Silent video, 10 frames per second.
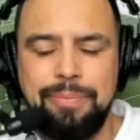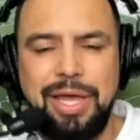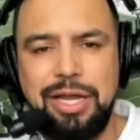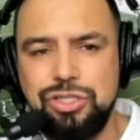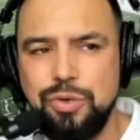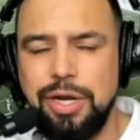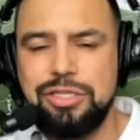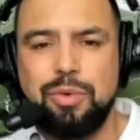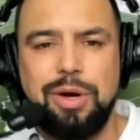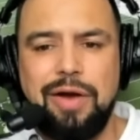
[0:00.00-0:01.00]

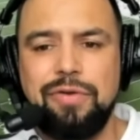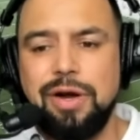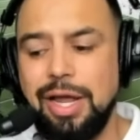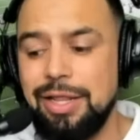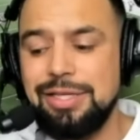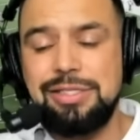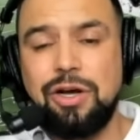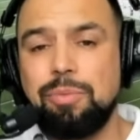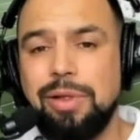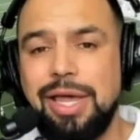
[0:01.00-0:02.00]
injuries or whatever, and they
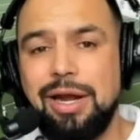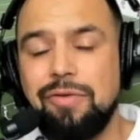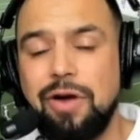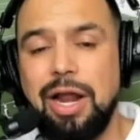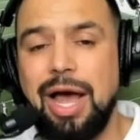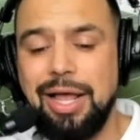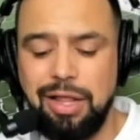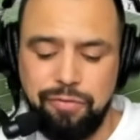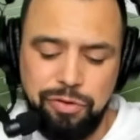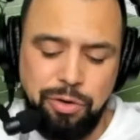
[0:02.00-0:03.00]
still played at a very high
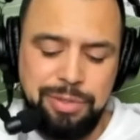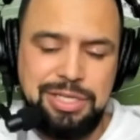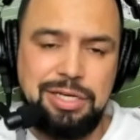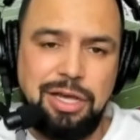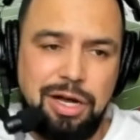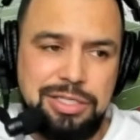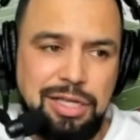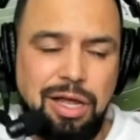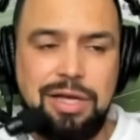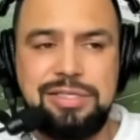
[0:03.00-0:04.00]
level. You're missing
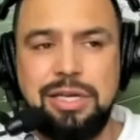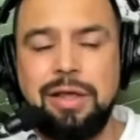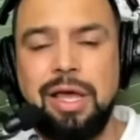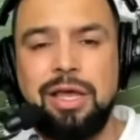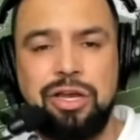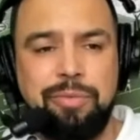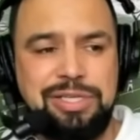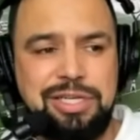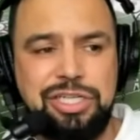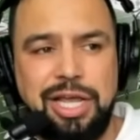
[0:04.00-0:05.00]
Deontay Lawson, you're
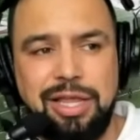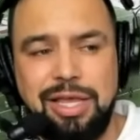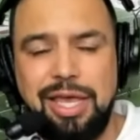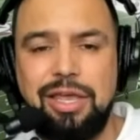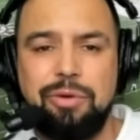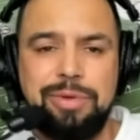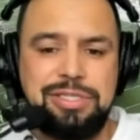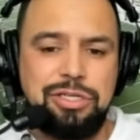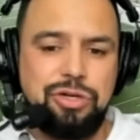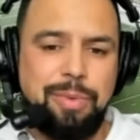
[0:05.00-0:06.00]
missing Jalen Key, you're
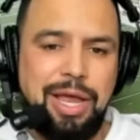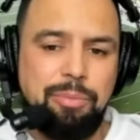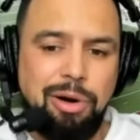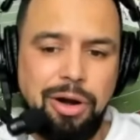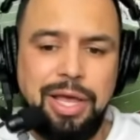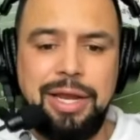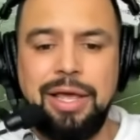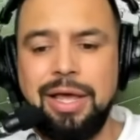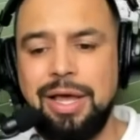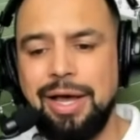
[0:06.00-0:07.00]
missing Jermaine Burton,
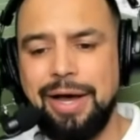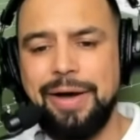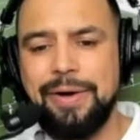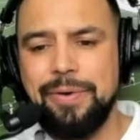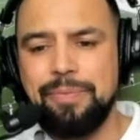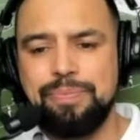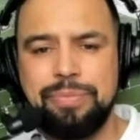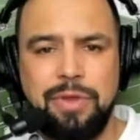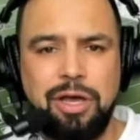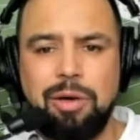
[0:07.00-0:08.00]

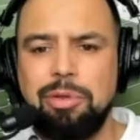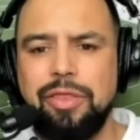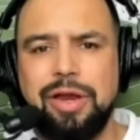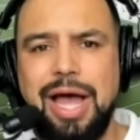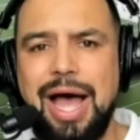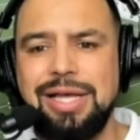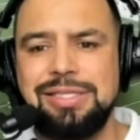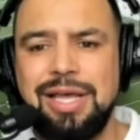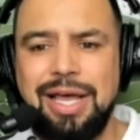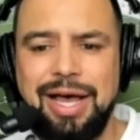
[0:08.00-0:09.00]
a couple other
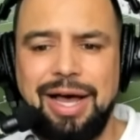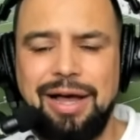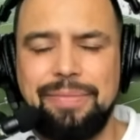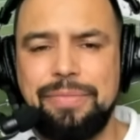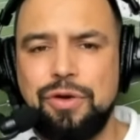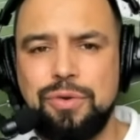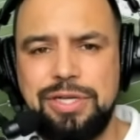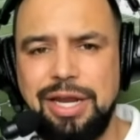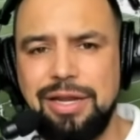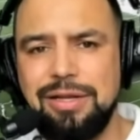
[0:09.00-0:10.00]
guys who
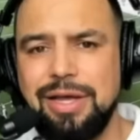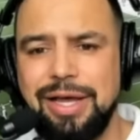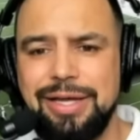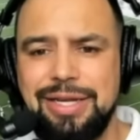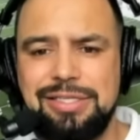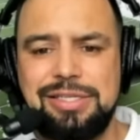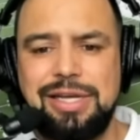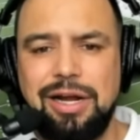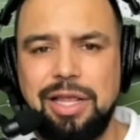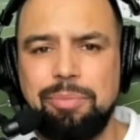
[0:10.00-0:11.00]
didn't
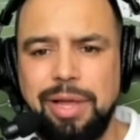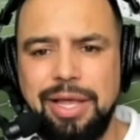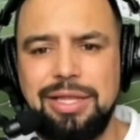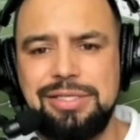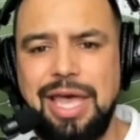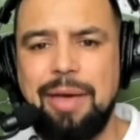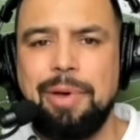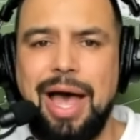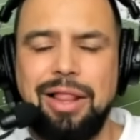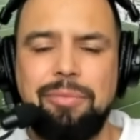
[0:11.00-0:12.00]
necessarily play in this game,
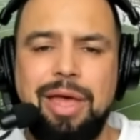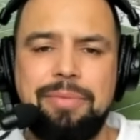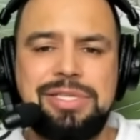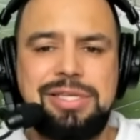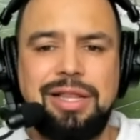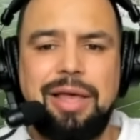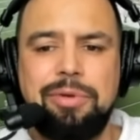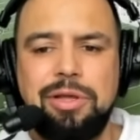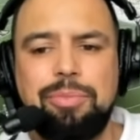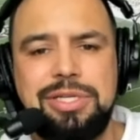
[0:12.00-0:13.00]
but Alabama is still
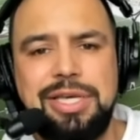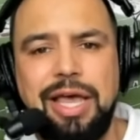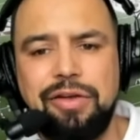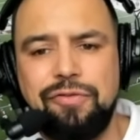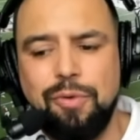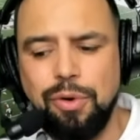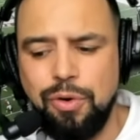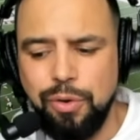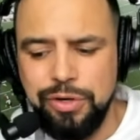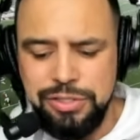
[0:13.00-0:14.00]
able to put together four
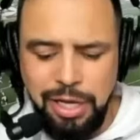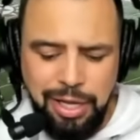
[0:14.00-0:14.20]
quarters.